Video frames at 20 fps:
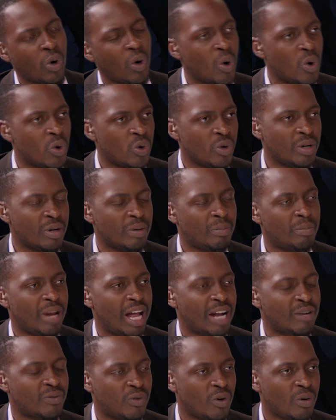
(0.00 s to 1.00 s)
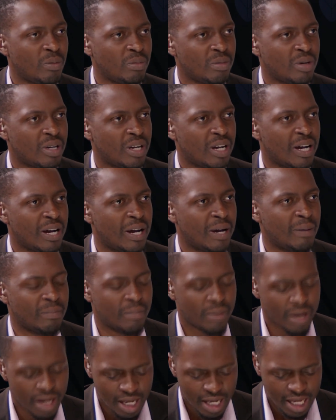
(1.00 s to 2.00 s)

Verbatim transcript: own platform, um,